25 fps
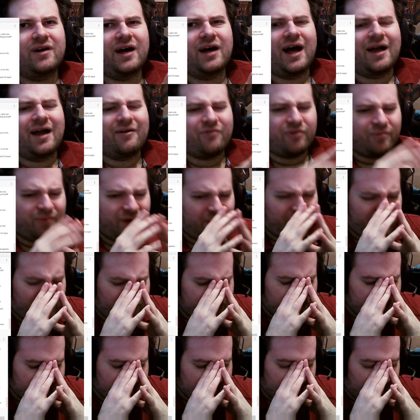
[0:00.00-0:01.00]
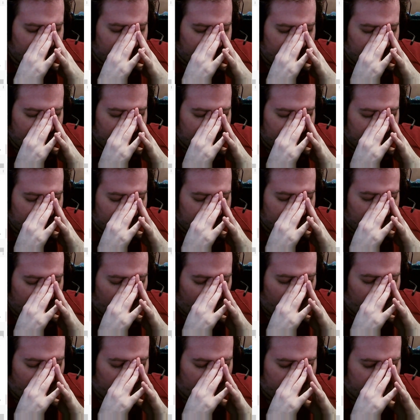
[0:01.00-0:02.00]
I remember this was in the
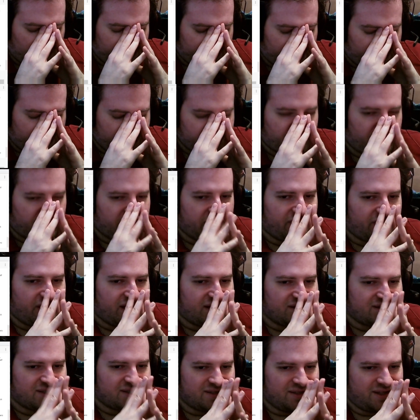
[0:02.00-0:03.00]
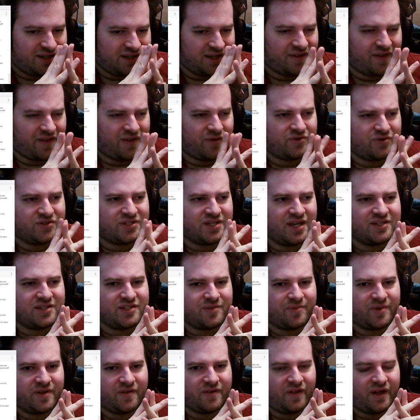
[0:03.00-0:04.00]
article that I was reading last night, that they were saying
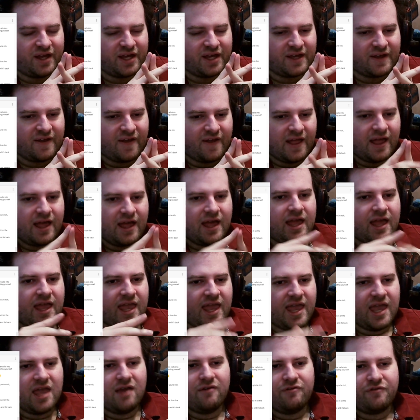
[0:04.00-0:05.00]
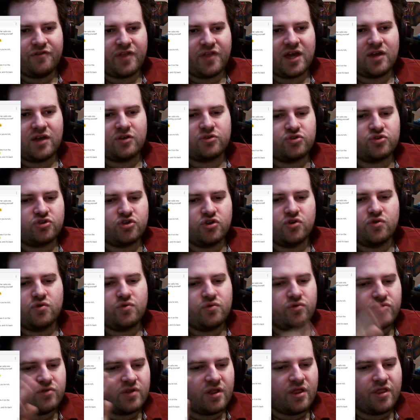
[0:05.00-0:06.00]
something like, if they
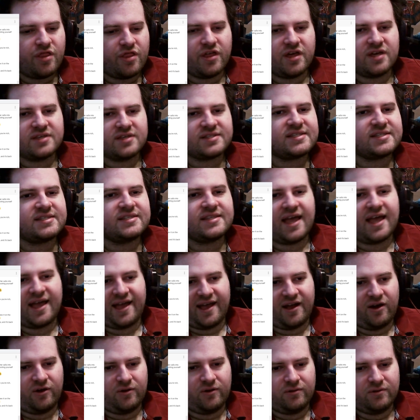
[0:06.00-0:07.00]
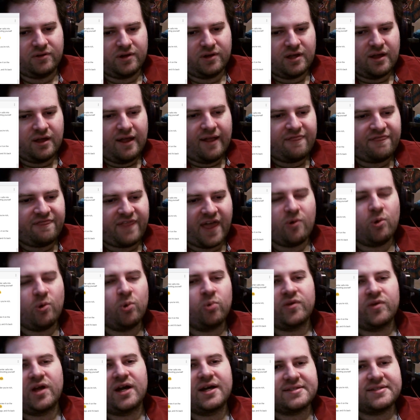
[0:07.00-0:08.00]
do this now, they
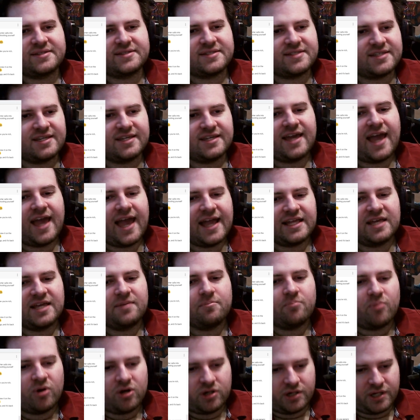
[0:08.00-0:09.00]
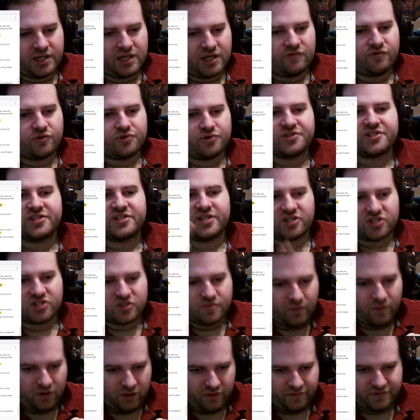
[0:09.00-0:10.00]
will not see any money for 6
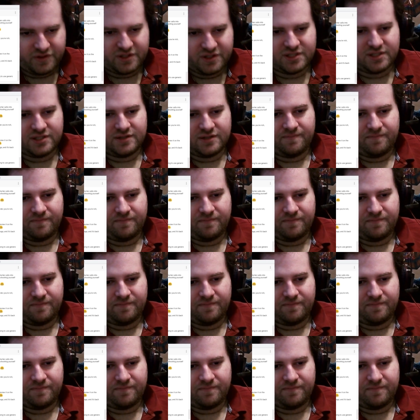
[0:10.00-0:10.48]
months.